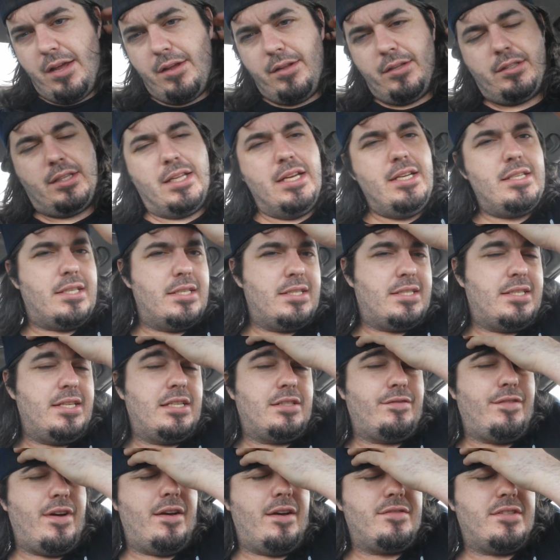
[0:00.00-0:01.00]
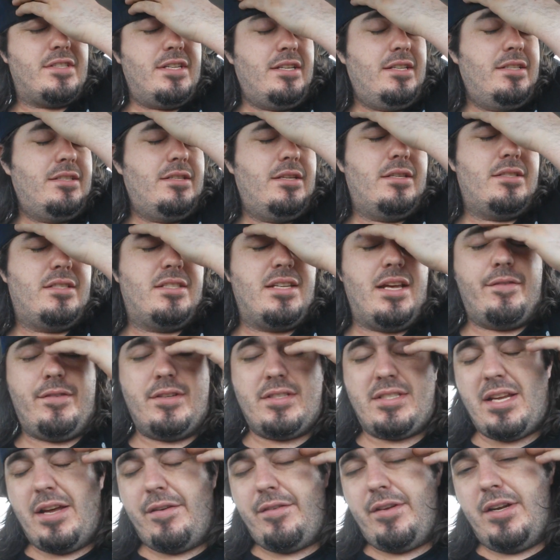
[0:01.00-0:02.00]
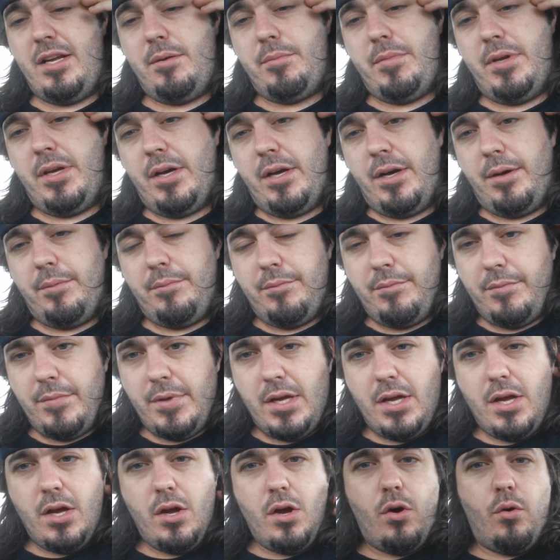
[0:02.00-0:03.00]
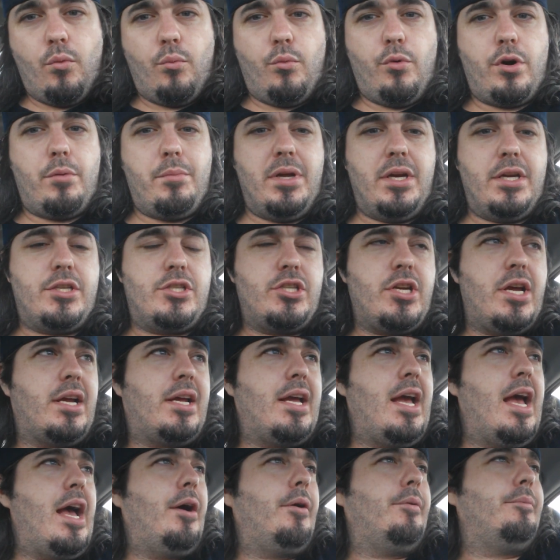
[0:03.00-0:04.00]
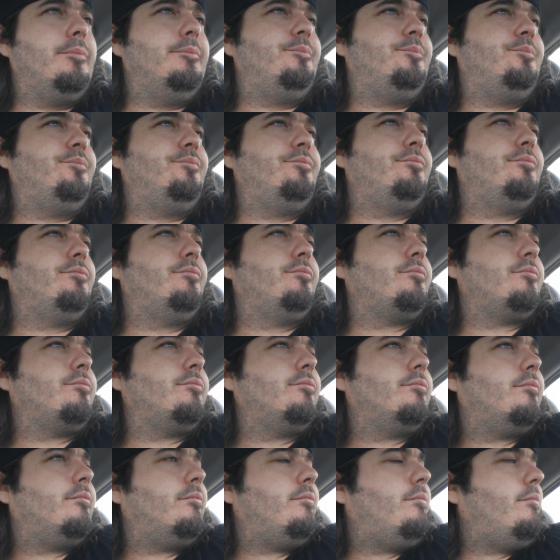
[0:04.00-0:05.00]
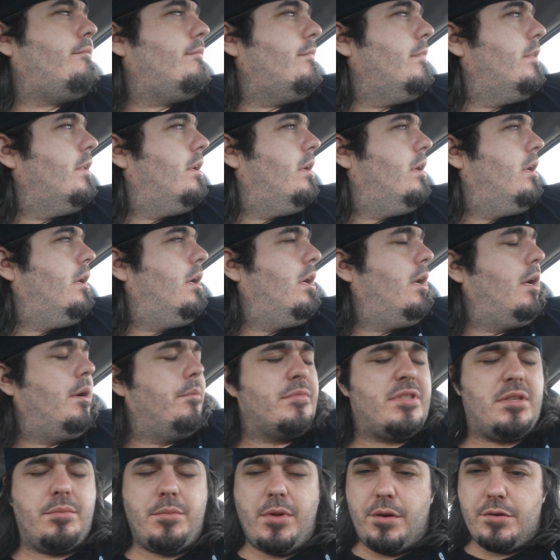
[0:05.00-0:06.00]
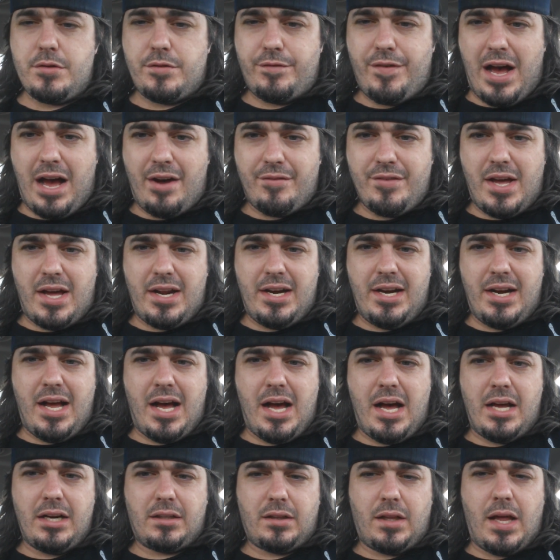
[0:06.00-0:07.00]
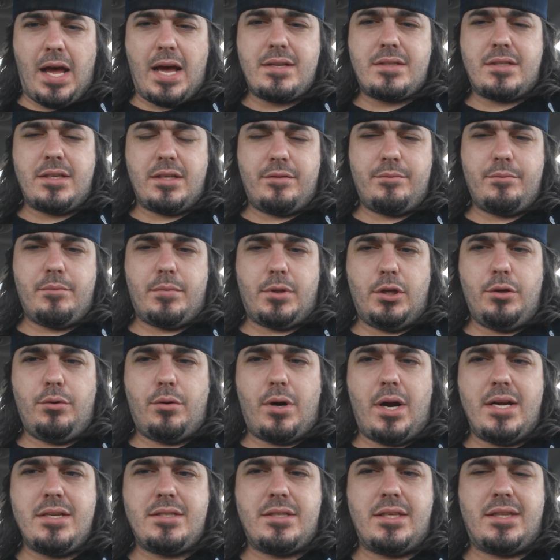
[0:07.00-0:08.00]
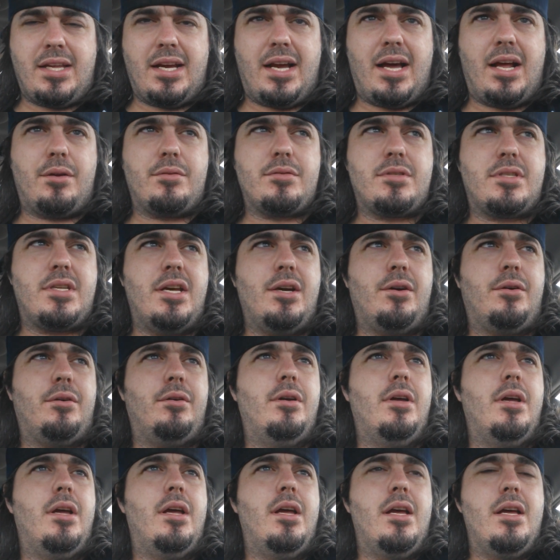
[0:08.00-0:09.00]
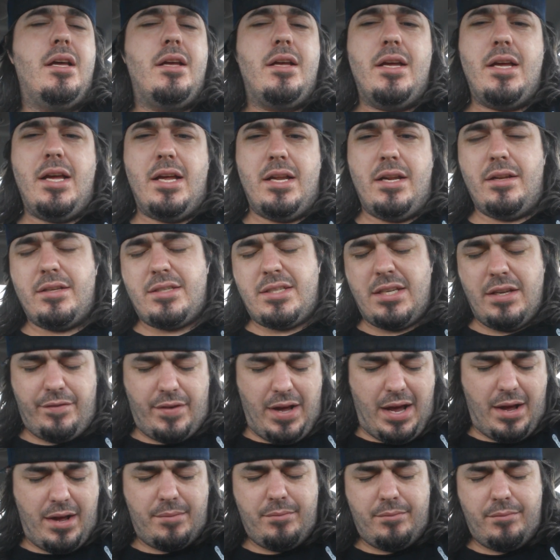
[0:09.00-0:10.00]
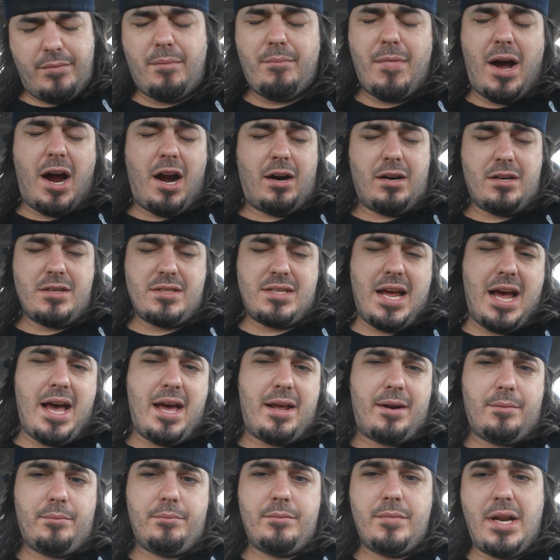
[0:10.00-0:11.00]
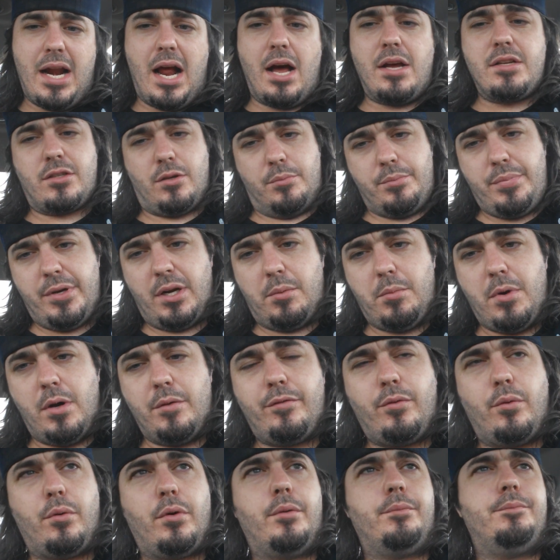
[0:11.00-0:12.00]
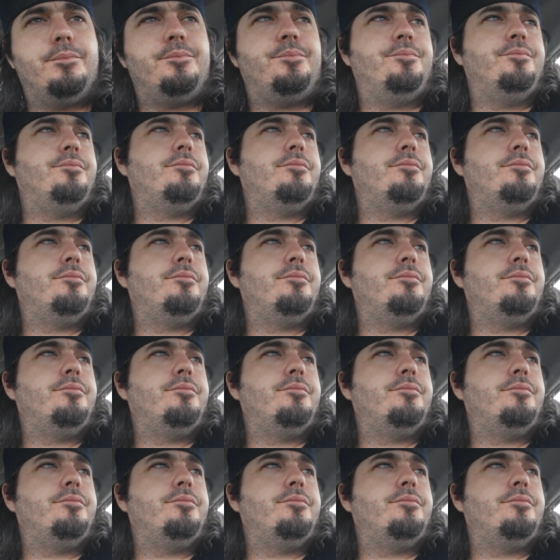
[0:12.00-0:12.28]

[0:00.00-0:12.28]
Lisa65677 hit me up, wanted me to check out um, some of those 5.99 classic Blu-rays that they got on sale and see if I, ours had them and I was gonna pick them up for her.